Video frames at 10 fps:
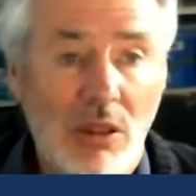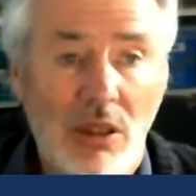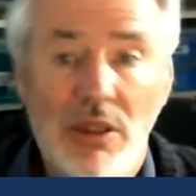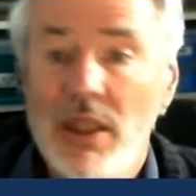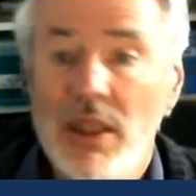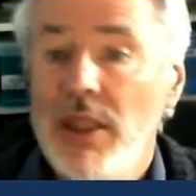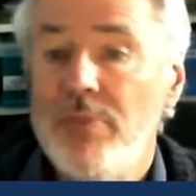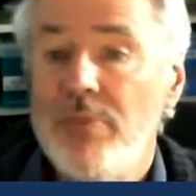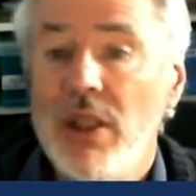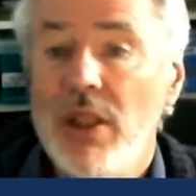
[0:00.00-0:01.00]
Okay,
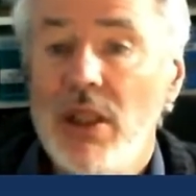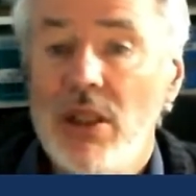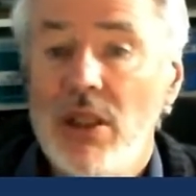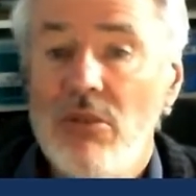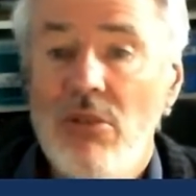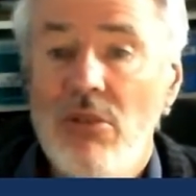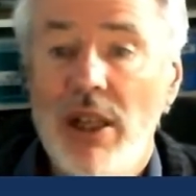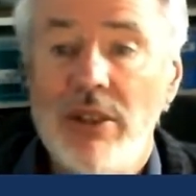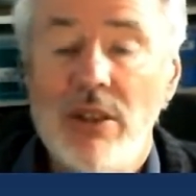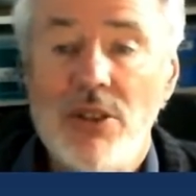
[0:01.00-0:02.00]

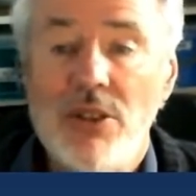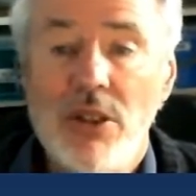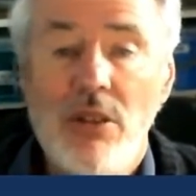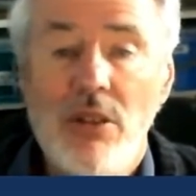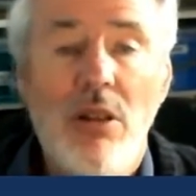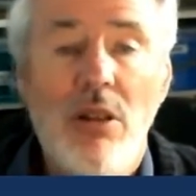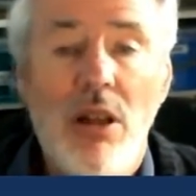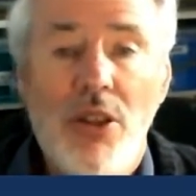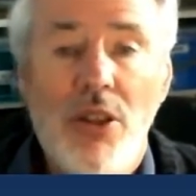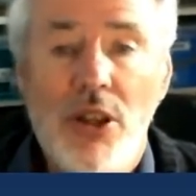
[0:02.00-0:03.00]
right. So
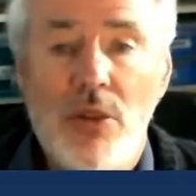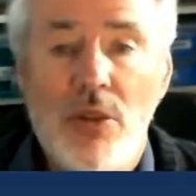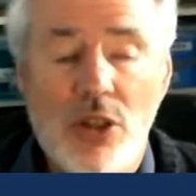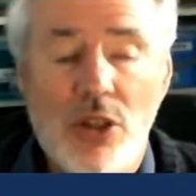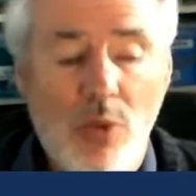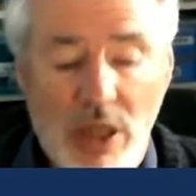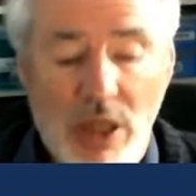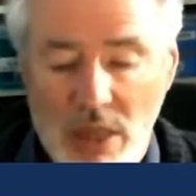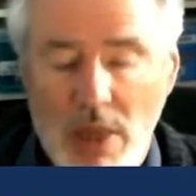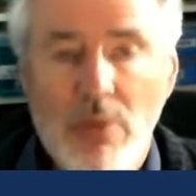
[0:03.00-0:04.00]
third question,
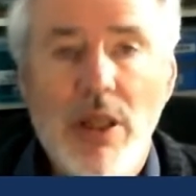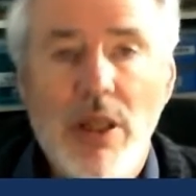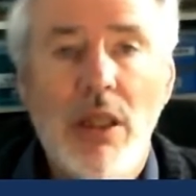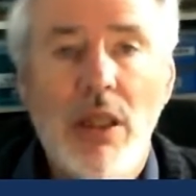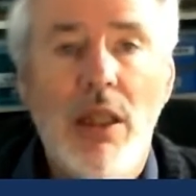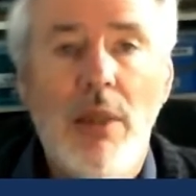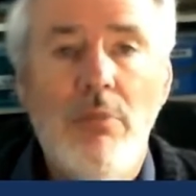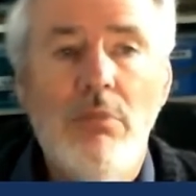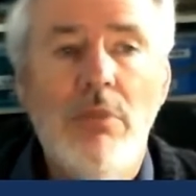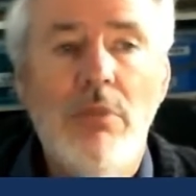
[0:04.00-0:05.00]
working memory.
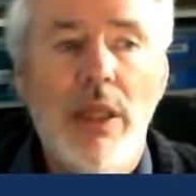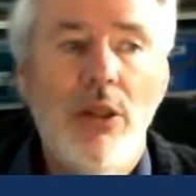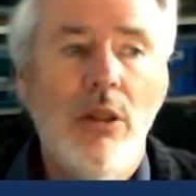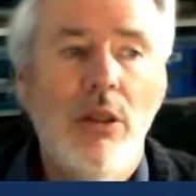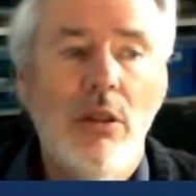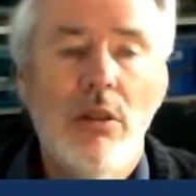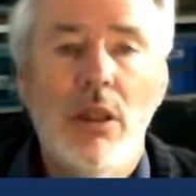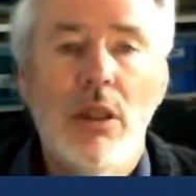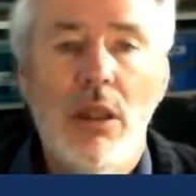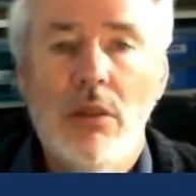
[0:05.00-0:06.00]
In your
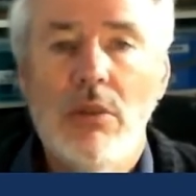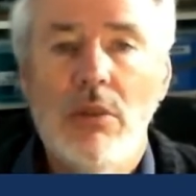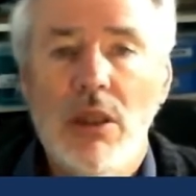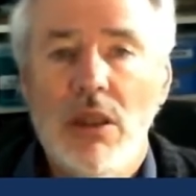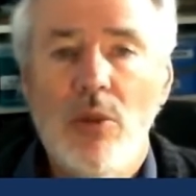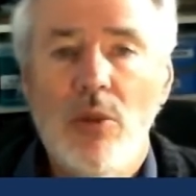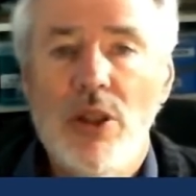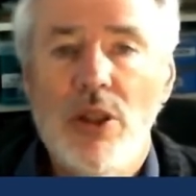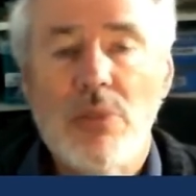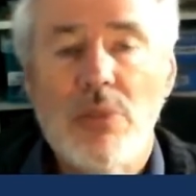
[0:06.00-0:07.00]
when
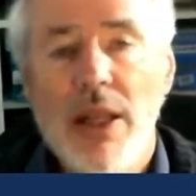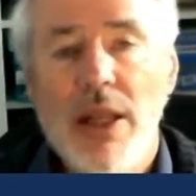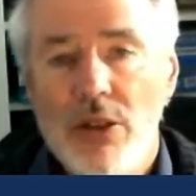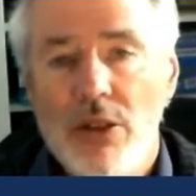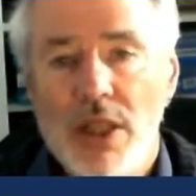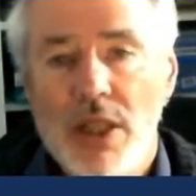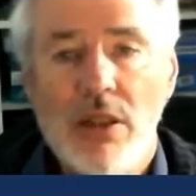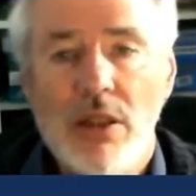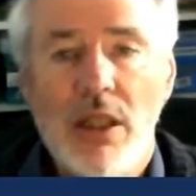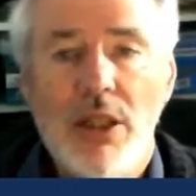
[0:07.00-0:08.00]
you're explaining your
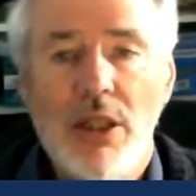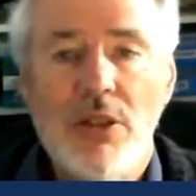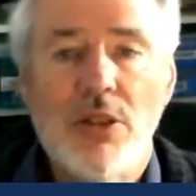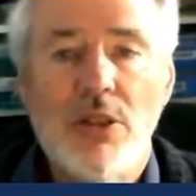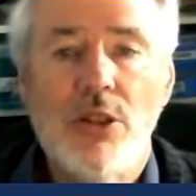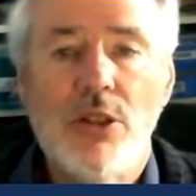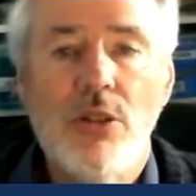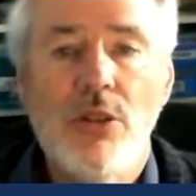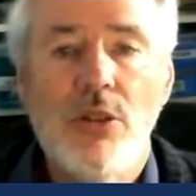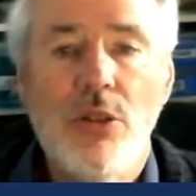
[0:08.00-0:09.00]
data, I noticed that you
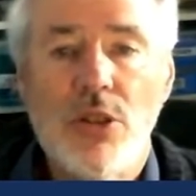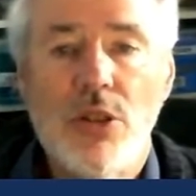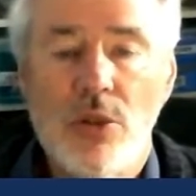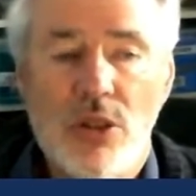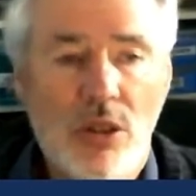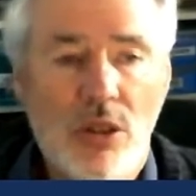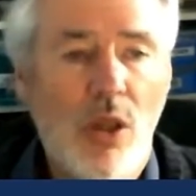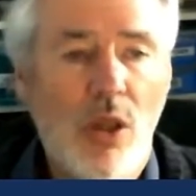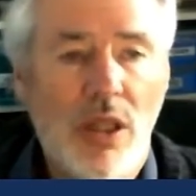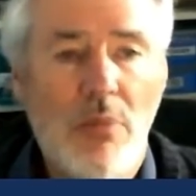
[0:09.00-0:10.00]
use the term
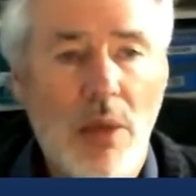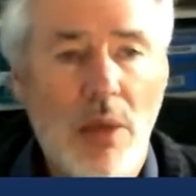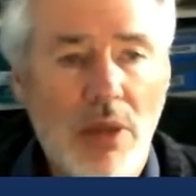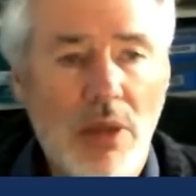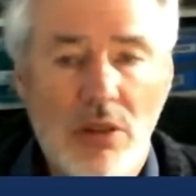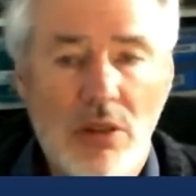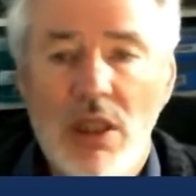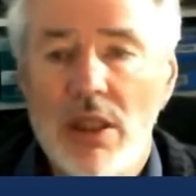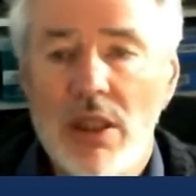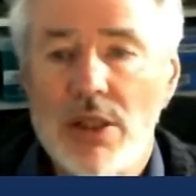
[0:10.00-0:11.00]
working memory. So
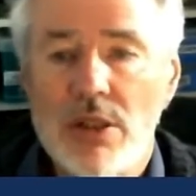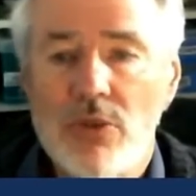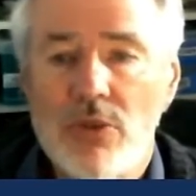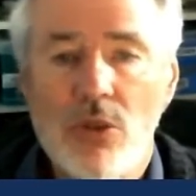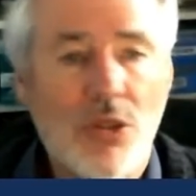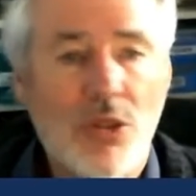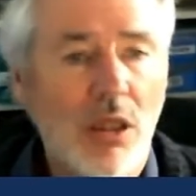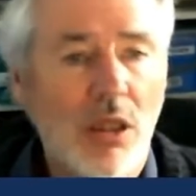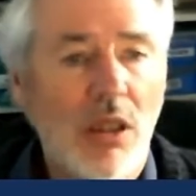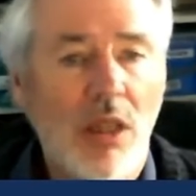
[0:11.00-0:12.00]
that's of course
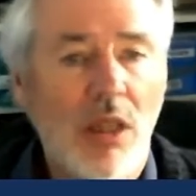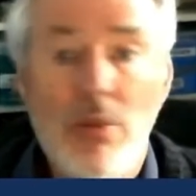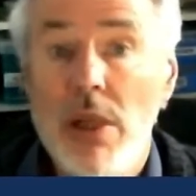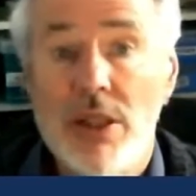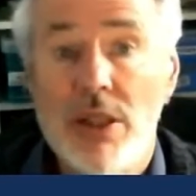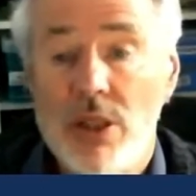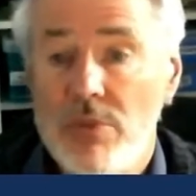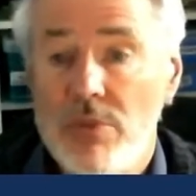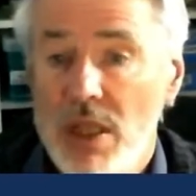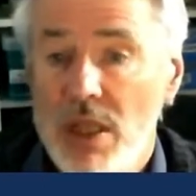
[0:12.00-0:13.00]
a familiar term
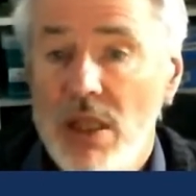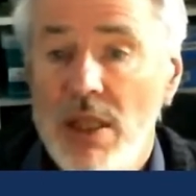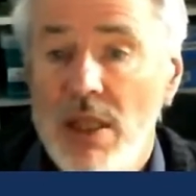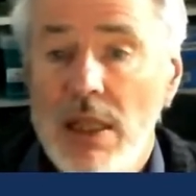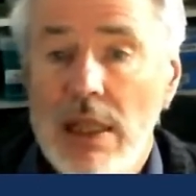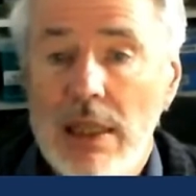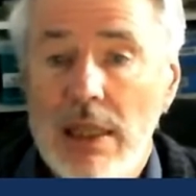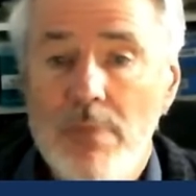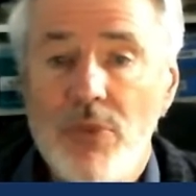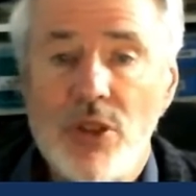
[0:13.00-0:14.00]
to me.
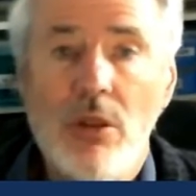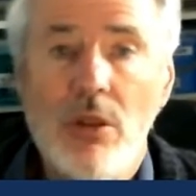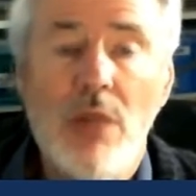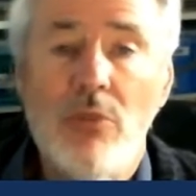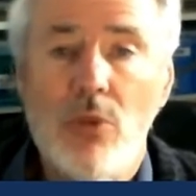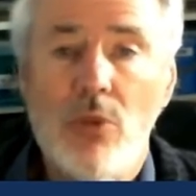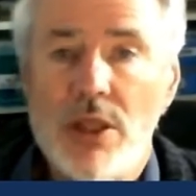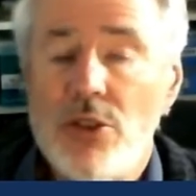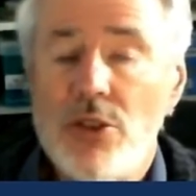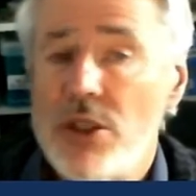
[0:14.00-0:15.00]
So I'm quite
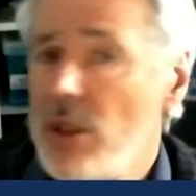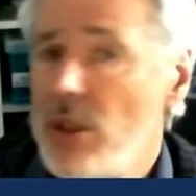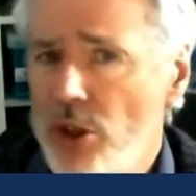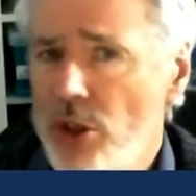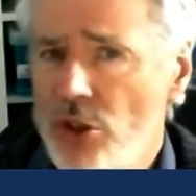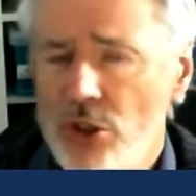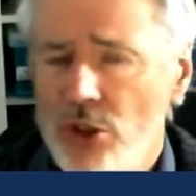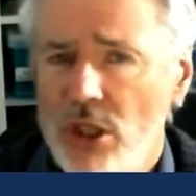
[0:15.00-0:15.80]
interested. Which